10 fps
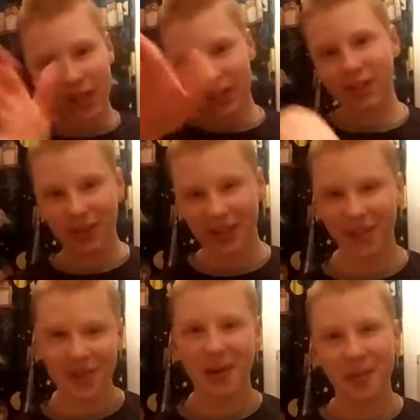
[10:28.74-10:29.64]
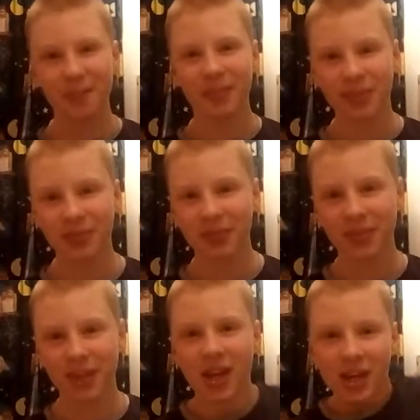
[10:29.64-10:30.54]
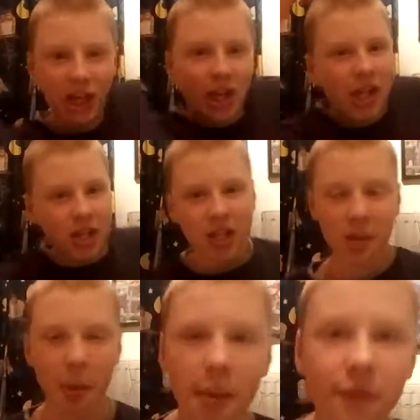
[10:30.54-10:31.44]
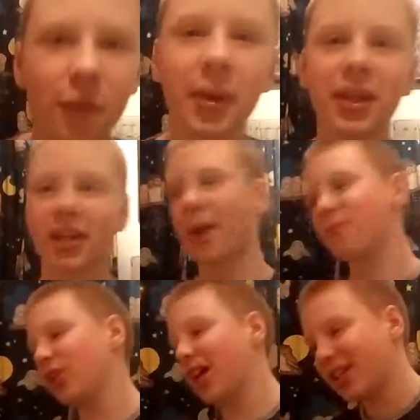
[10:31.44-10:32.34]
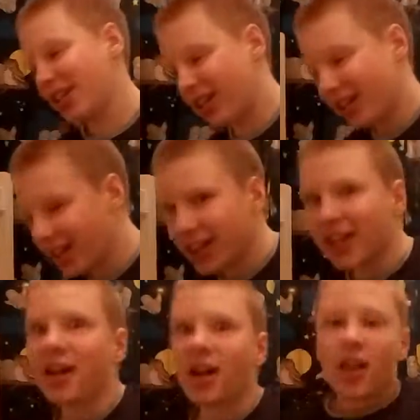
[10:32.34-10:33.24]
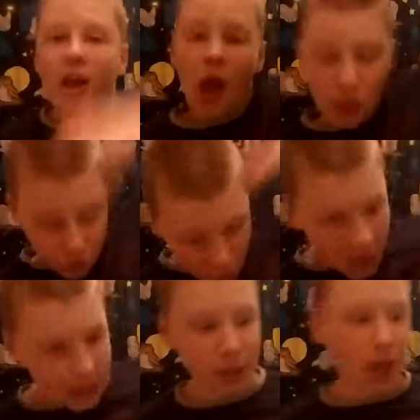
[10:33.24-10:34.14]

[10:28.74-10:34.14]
Can you stop laughing, Mom? Shout out to my mum for being the camera lady. Thank